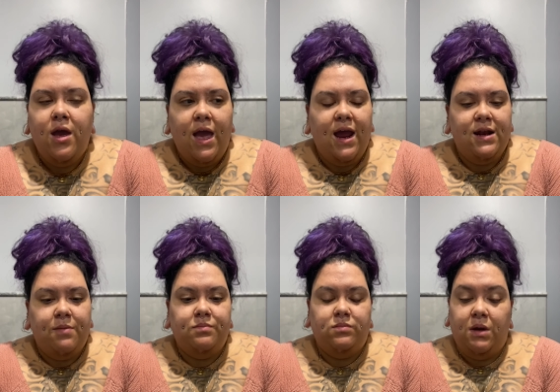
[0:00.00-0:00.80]

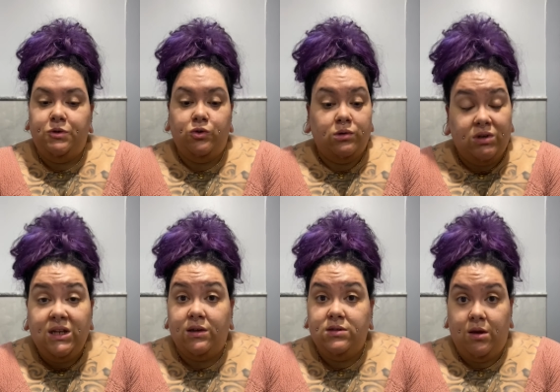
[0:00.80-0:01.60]
And I'm doing
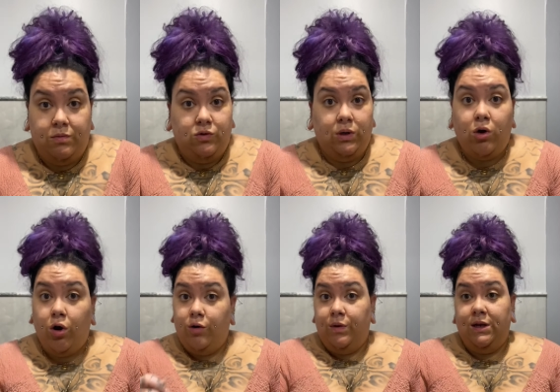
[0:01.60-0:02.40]
readings. I'm doing
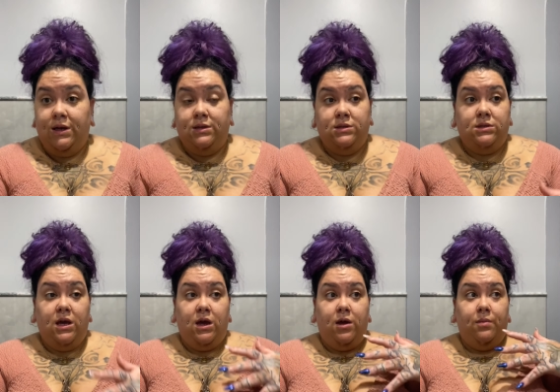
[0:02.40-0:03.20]
card readings.
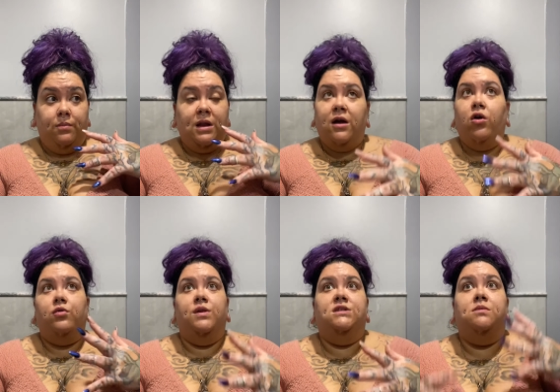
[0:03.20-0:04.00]
Not card
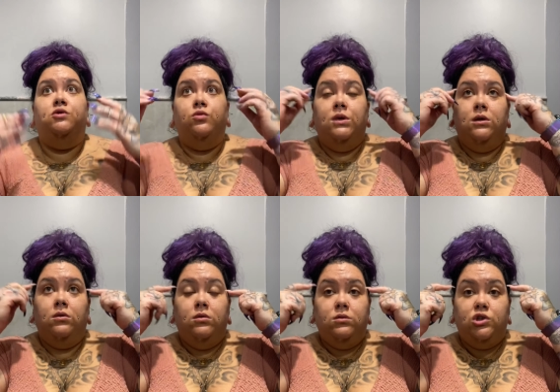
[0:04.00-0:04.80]
readings. I'm
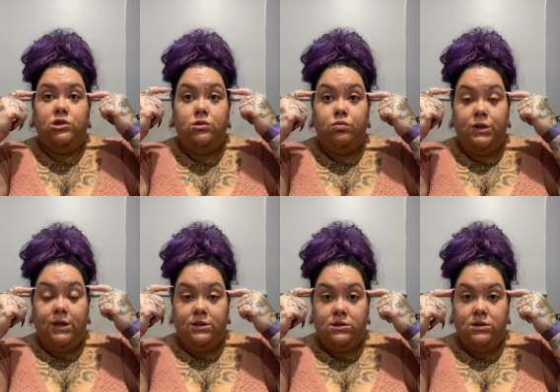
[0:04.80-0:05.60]
doing just
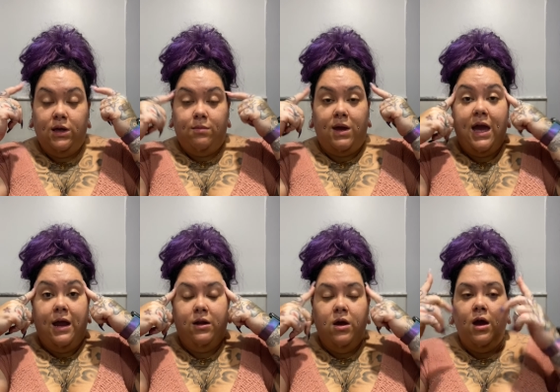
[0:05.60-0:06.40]
readings in my
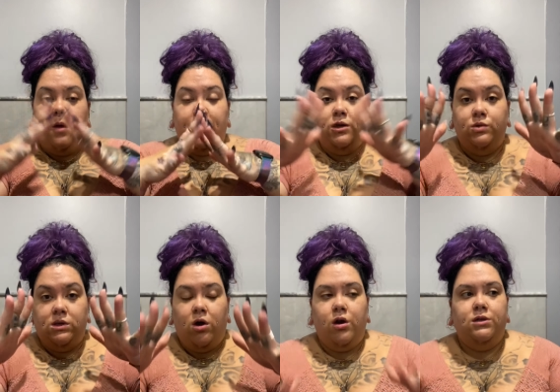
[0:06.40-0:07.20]
head. I'm not using
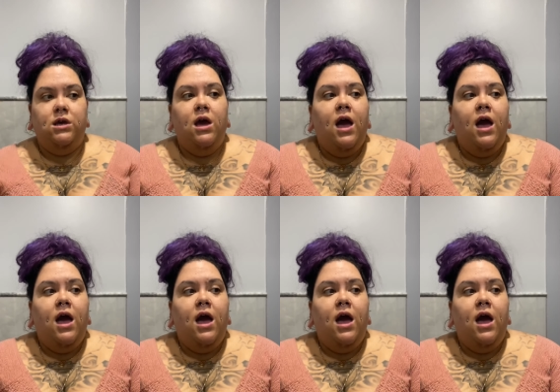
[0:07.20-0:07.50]
cards.